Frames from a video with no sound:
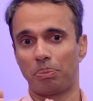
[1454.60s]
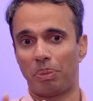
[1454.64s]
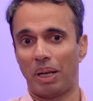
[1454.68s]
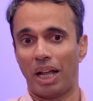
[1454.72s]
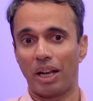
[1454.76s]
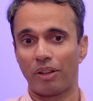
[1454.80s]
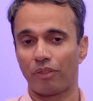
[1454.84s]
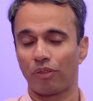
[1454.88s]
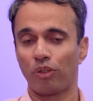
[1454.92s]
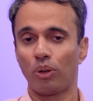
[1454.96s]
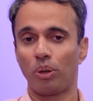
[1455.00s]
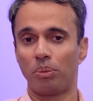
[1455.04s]

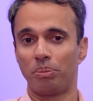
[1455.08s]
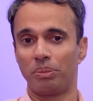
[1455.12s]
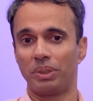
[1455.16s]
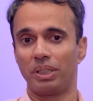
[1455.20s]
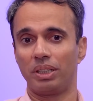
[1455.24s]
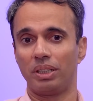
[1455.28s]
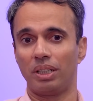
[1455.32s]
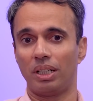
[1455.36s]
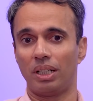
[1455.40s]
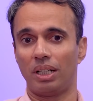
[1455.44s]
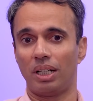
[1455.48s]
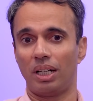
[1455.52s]
platform,
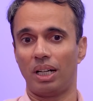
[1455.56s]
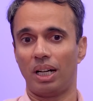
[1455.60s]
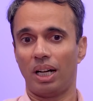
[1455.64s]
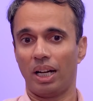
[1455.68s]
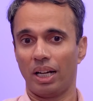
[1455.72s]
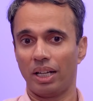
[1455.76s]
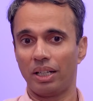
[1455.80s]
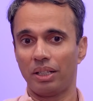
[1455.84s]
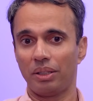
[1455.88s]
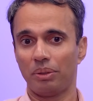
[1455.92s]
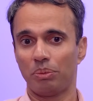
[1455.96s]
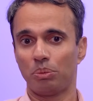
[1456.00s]

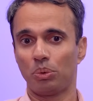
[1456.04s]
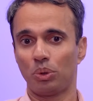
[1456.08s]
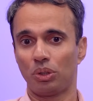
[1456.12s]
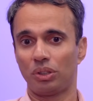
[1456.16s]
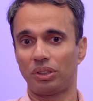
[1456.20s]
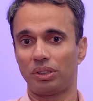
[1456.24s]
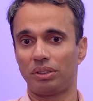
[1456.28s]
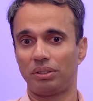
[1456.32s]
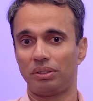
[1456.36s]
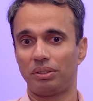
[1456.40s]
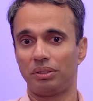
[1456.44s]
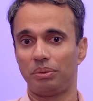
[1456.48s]
I would
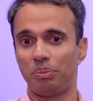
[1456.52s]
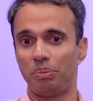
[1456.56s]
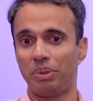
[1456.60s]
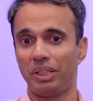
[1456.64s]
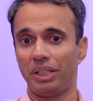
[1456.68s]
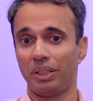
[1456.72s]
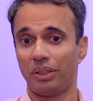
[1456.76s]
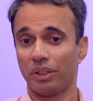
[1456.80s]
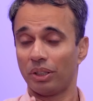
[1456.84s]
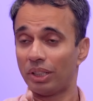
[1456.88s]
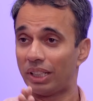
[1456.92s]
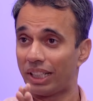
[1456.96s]

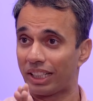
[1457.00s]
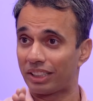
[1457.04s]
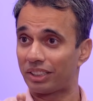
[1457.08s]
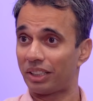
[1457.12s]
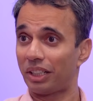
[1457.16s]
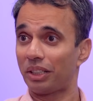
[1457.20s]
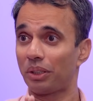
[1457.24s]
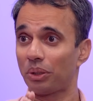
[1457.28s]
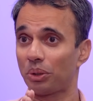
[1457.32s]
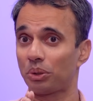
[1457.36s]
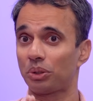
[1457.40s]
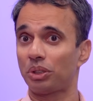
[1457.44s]
be really
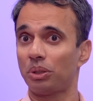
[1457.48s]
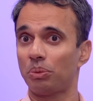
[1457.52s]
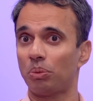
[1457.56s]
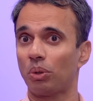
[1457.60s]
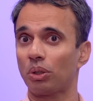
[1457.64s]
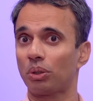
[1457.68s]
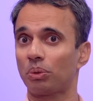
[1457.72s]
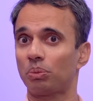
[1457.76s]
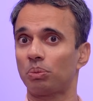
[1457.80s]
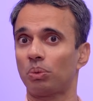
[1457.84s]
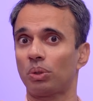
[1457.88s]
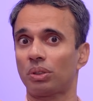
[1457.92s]
excited to see
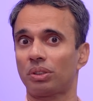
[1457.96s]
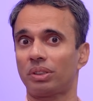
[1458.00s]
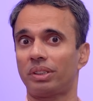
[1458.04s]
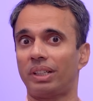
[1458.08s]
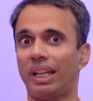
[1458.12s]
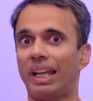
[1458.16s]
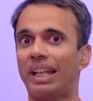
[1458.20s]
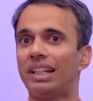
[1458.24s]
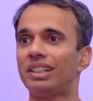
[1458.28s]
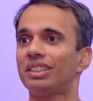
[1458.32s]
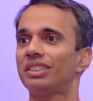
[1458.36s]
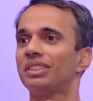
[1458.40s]
what
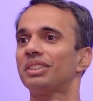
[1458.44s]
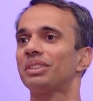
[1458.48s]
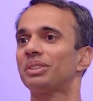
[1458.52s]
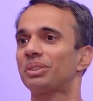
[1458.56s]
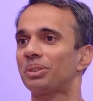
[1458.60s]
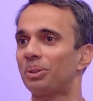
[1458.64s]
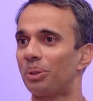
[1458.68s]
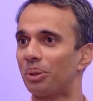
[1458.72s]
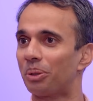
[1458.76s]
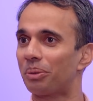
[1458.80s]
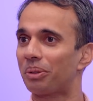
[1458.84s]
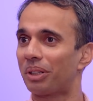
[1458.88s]
else is
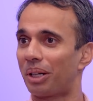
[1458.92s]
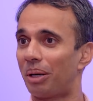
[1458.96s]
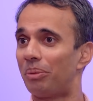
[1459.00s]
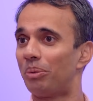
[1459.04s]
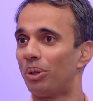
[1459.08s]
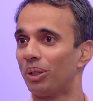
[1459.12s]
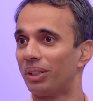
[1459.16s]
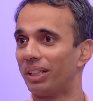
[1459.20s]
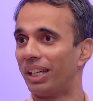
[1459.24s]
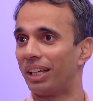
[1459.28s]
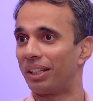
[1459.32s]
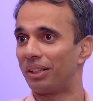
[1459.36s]
going to come
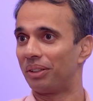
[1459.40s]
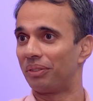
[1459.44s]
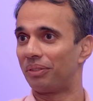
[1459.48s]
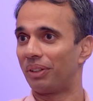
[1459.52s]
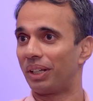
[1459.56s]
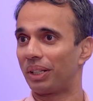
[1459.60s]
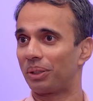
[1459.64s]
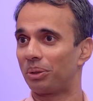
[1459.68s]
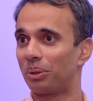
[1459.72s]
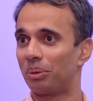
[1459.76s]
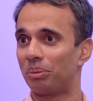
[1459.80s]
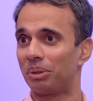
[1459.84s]
on that, in
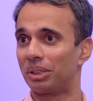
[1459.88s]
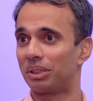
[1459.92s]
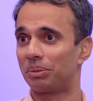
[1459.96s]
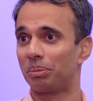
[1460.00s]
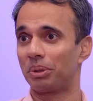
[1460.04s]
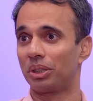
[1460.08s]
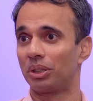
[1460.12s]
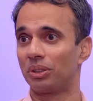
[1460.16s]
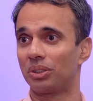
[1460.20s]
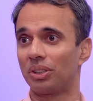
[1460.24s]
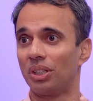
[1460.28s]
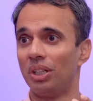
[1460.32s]
fact, Hormazd,
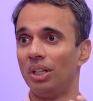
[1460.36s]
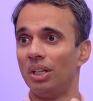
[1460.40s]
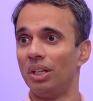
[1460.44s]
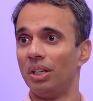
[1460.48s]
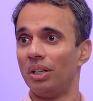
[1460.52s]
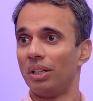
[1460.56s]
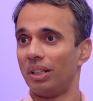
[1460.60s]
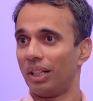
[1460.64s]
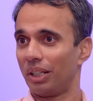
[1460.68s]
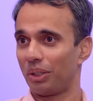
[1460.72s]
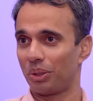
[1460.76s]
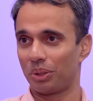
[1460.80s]
because
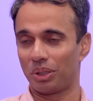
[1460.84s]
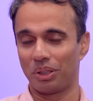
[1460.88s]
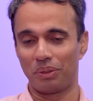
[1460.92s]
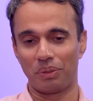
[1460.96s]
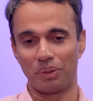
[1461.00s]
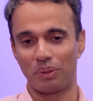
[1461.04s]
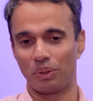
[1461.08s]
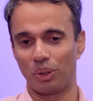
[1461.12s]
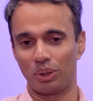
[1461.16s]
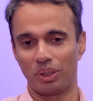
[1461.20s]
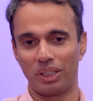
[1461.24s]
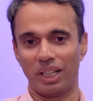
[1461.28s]
like you said,
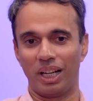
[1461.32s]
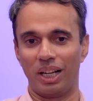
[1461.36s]
we've got the